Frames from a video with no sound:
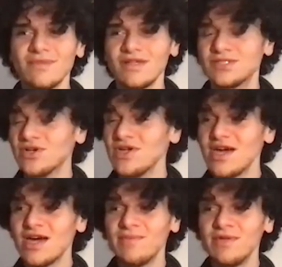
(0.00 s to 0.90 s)
so
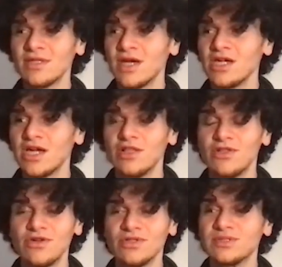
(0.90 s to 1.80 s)
yeah, I mean, I
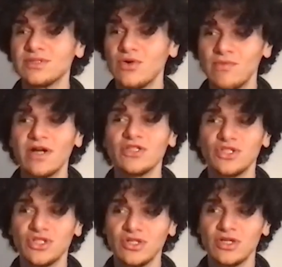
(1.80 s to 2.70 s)
learned so
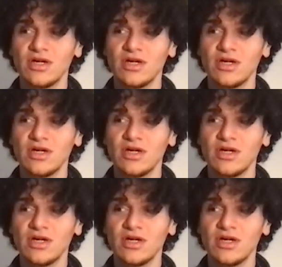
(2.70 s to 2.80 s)
much